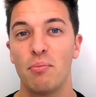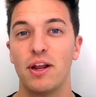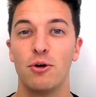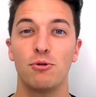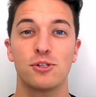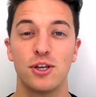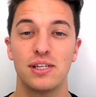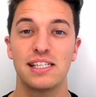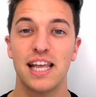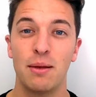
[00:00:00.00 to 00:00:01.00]
but it also
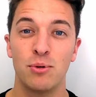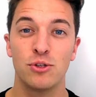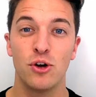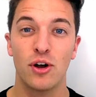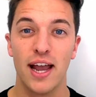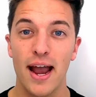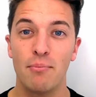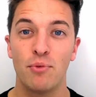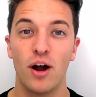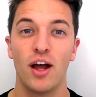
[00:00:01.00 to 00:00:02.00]
disables your
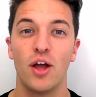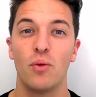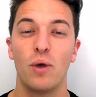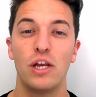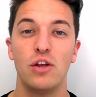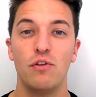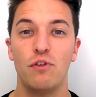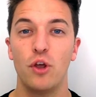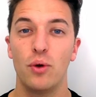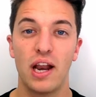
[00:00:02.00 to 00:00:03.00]
camera when you
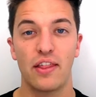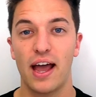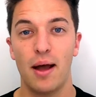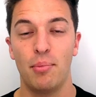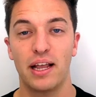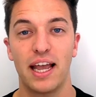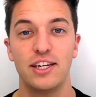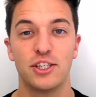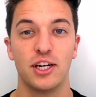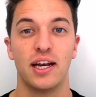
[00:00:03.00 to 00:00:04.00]
view another
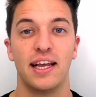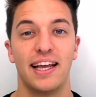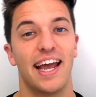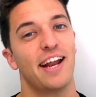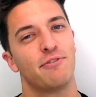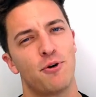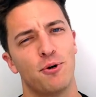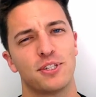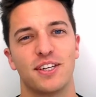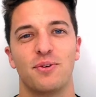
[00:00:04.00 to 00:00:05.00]
application. And of
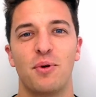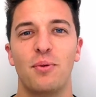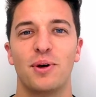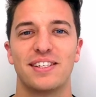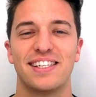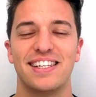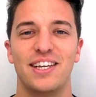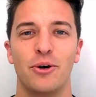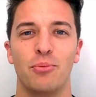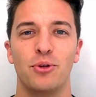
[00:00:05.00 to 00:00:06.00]
course, we want to see
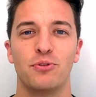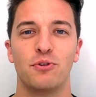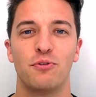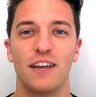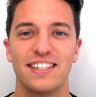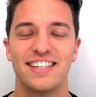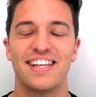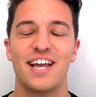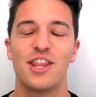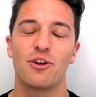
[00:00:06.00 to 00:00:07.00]
your beautiful faces
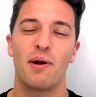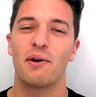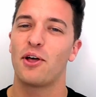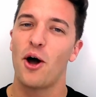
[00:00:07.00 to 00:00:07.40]
throughout the